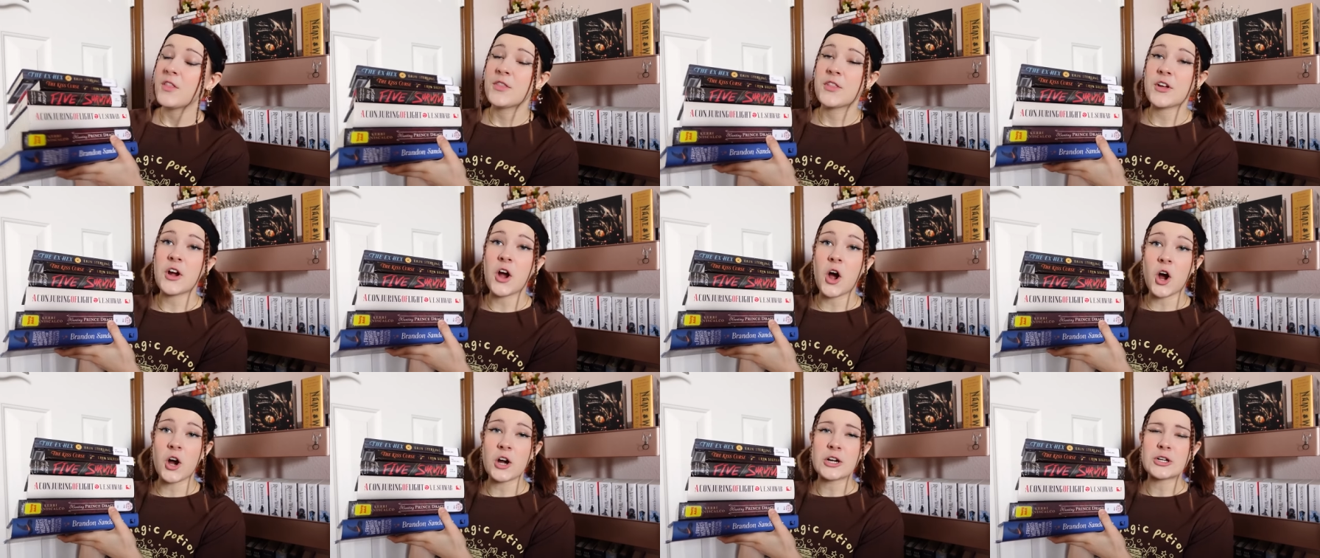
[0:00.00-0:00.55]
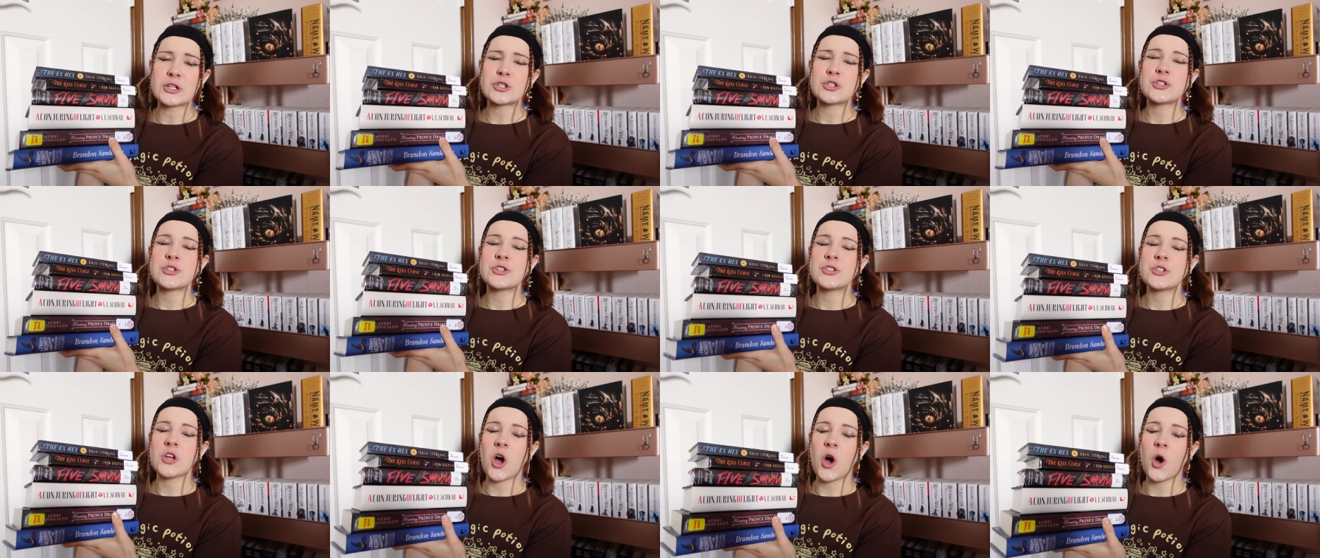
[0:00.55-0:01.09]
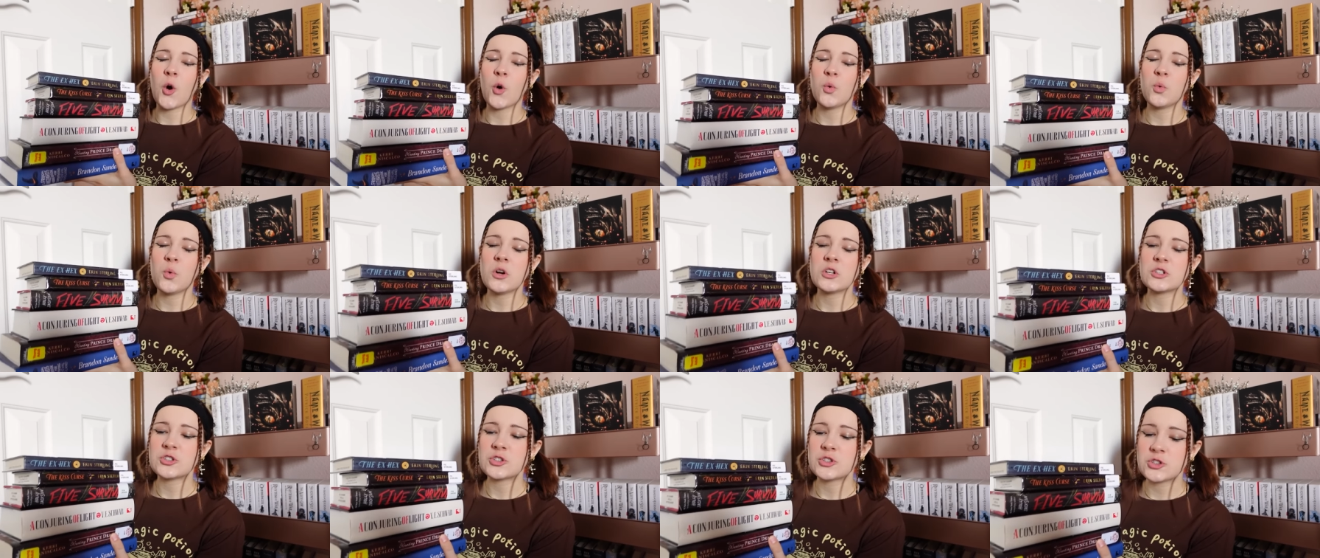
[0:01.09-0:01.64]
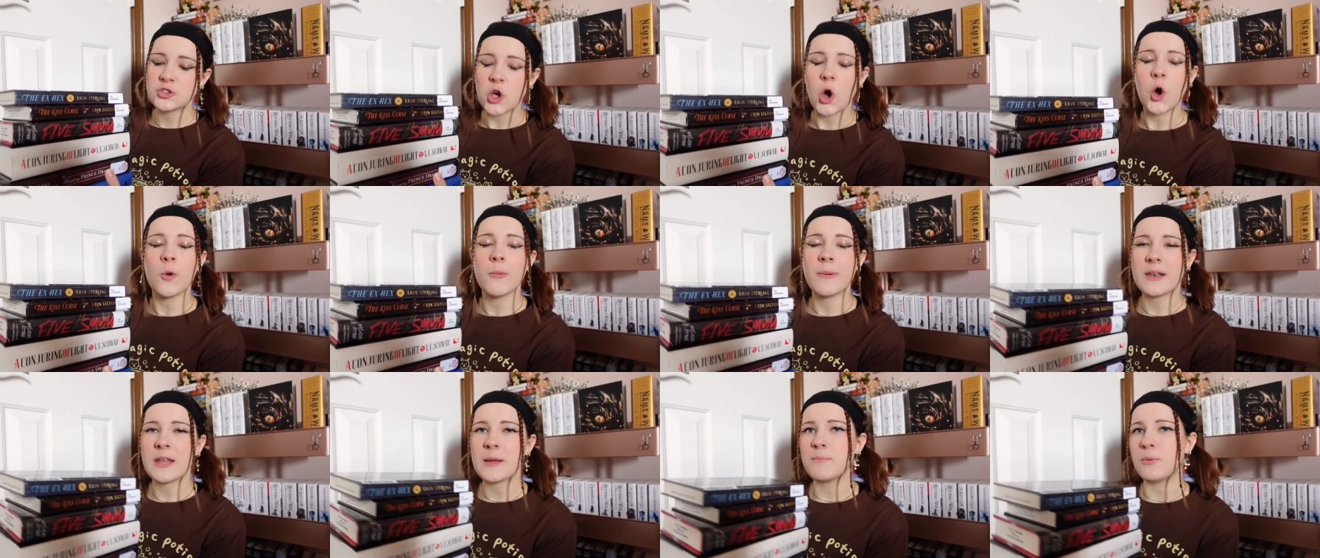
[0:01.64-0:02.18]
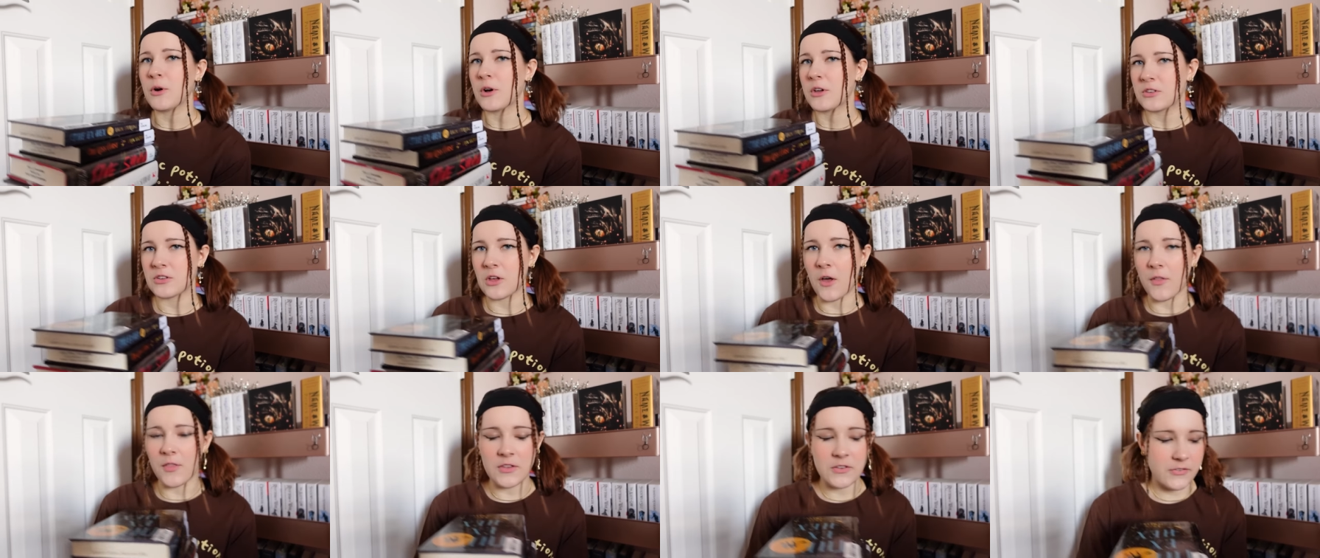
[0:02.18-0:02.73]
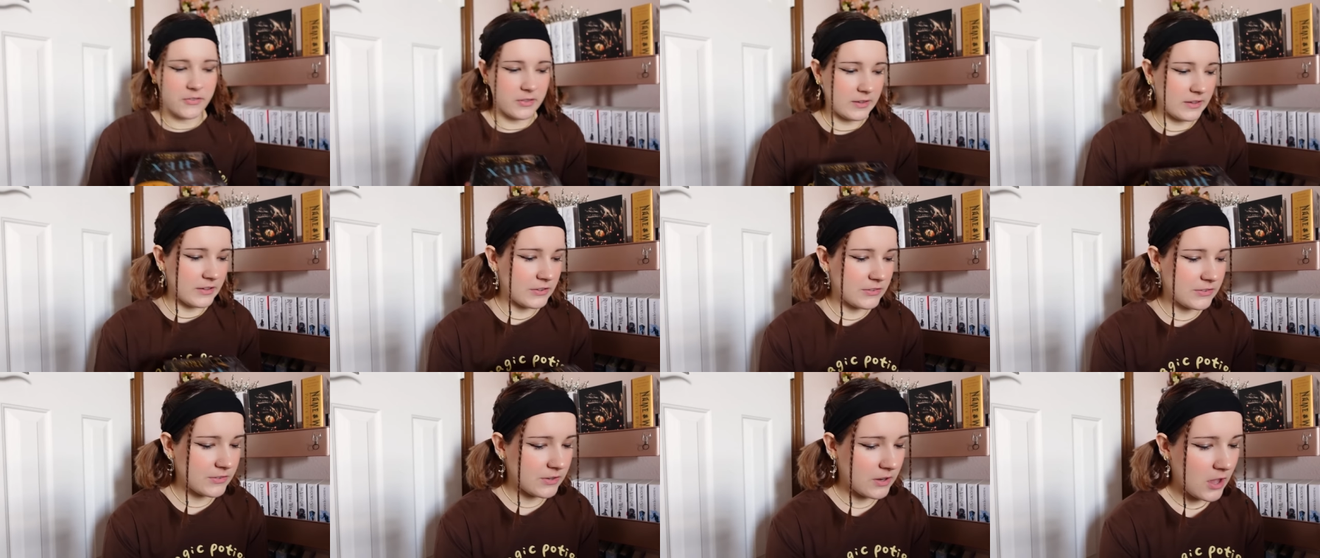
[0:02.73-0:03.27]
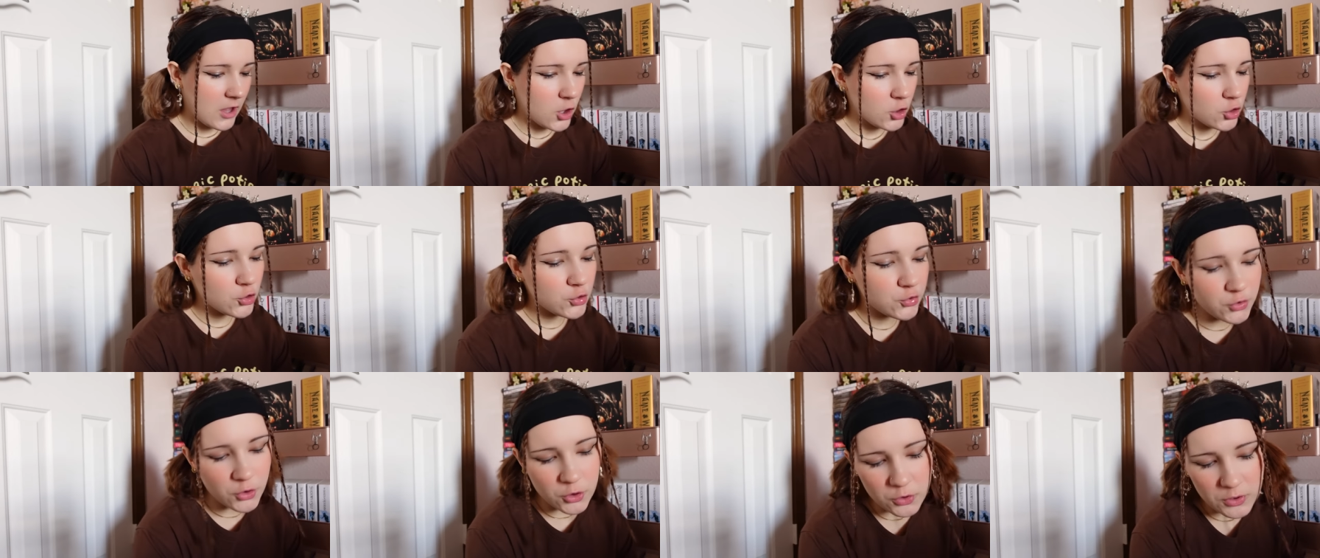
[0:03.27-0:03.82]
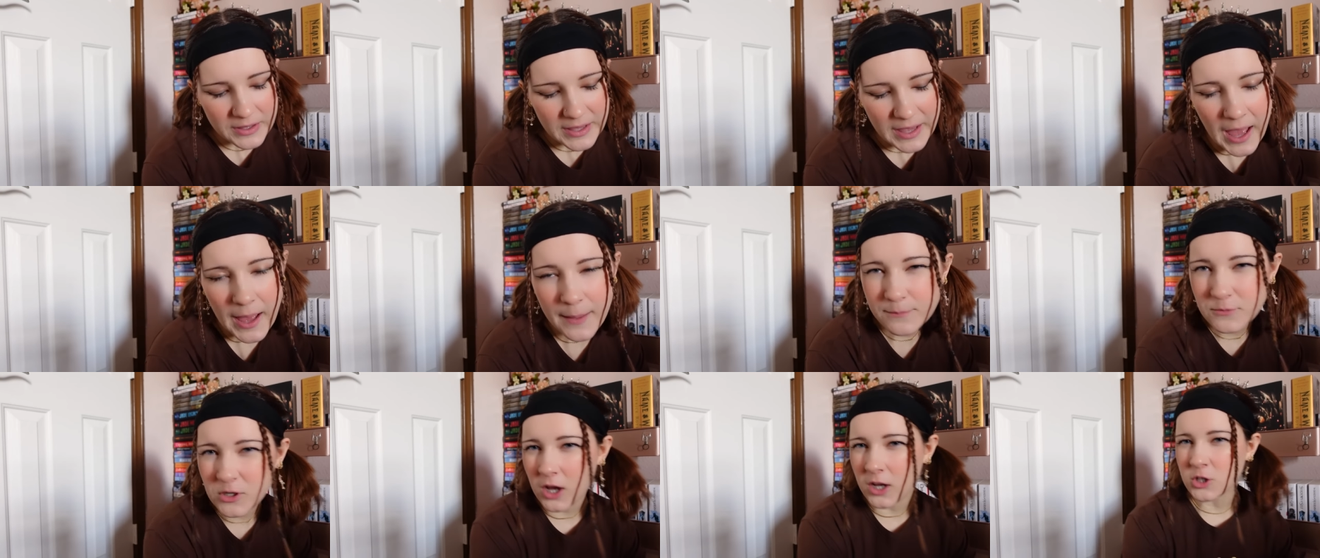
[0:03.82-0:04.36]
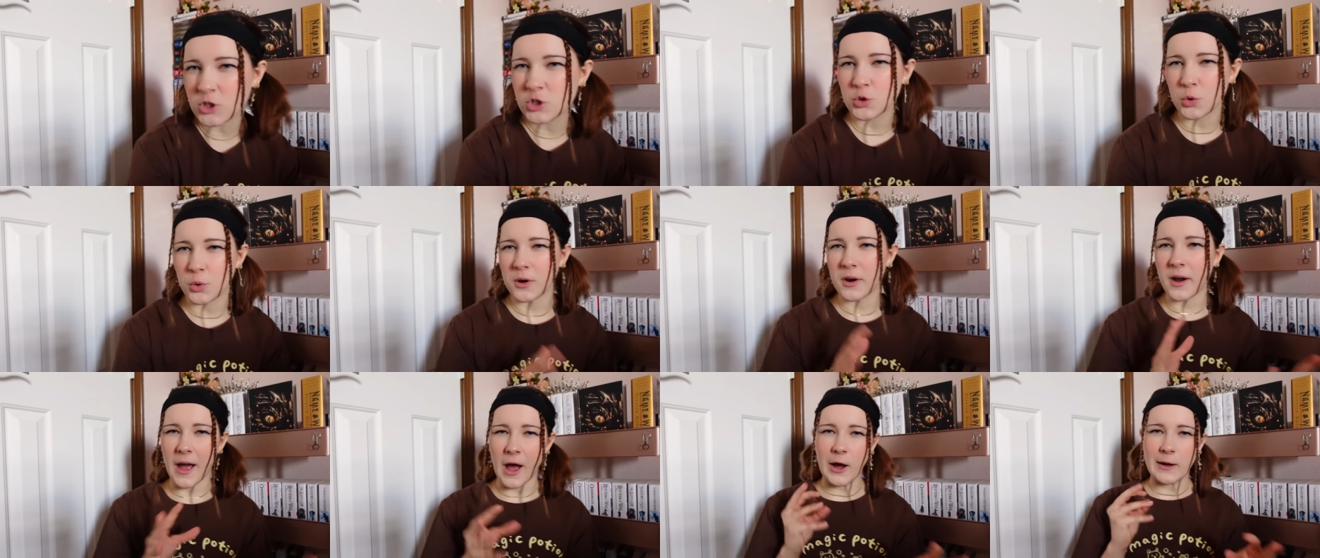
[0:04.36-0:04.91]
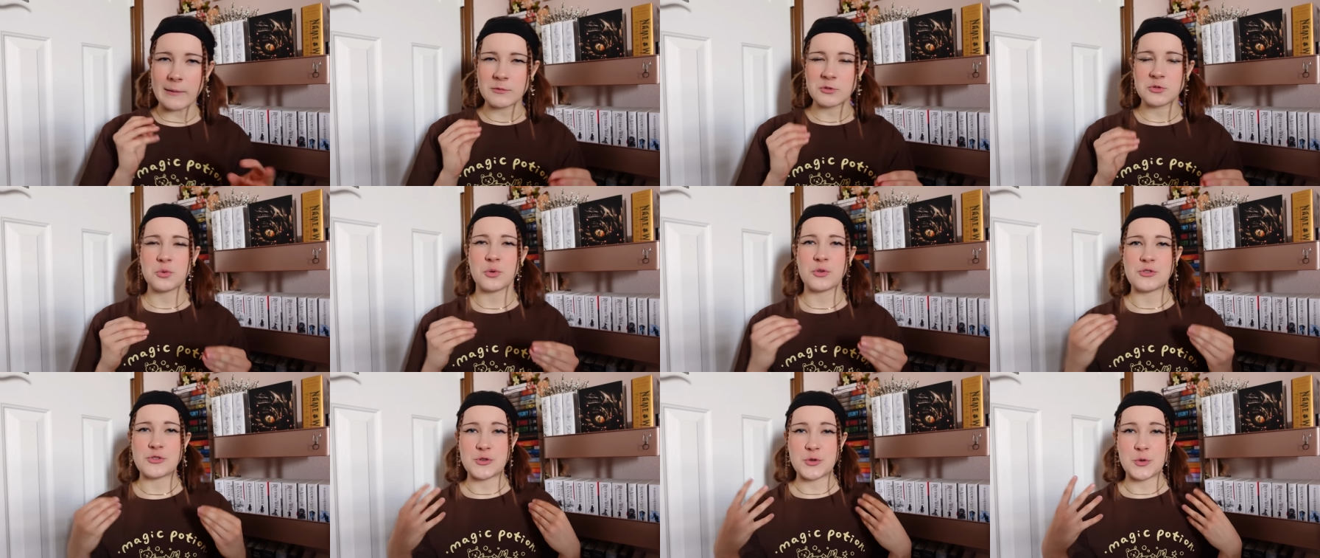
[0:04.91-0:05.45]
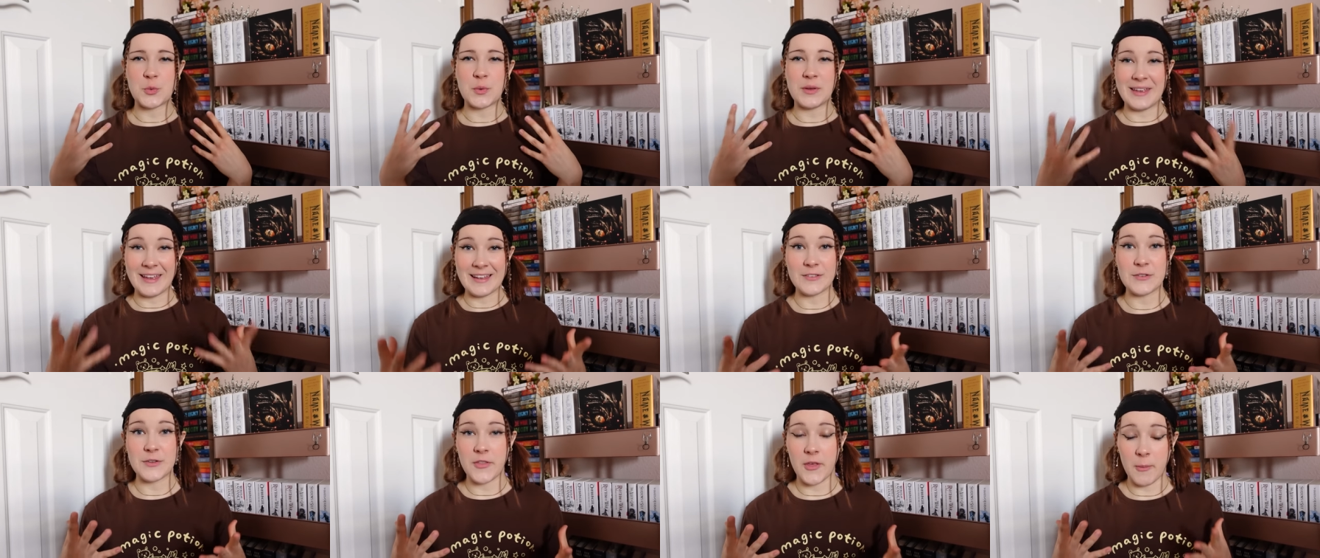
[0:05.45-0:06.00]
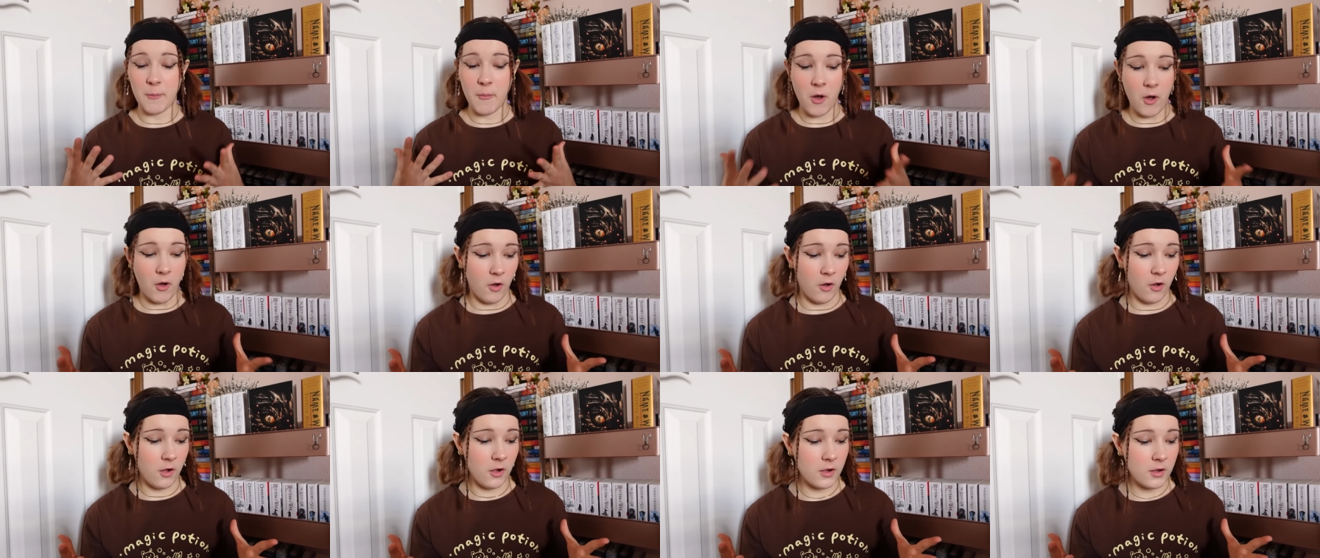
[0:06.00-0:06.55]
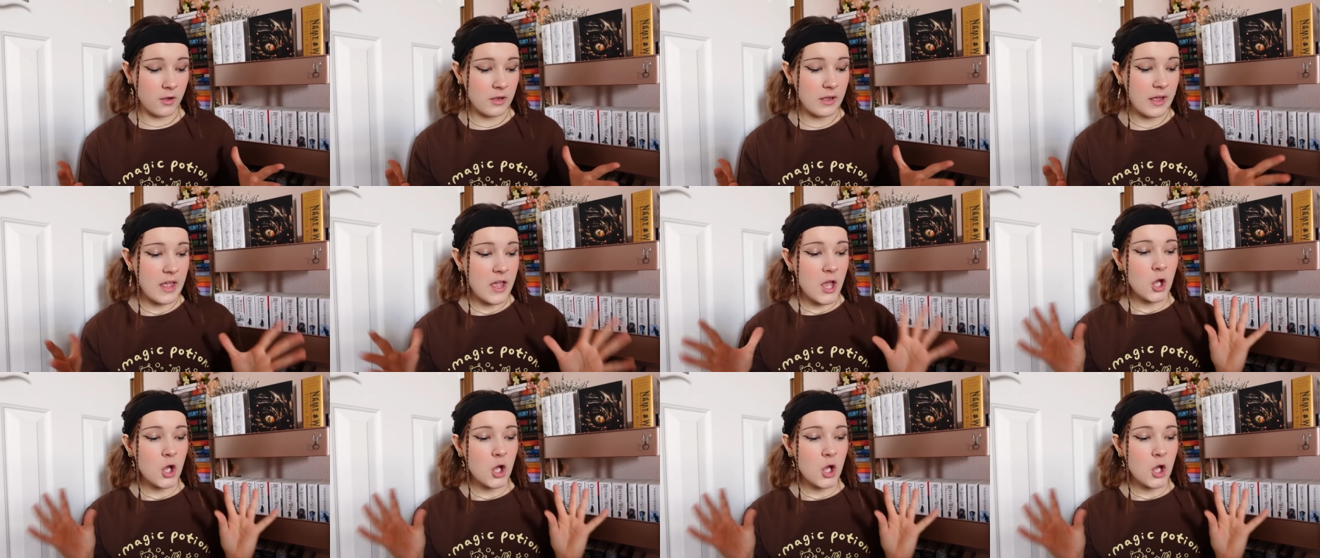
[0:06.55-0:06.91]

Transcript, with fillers: There are so, so many books on this list. Truly, I'm not sure how I'm supposed to get to them all,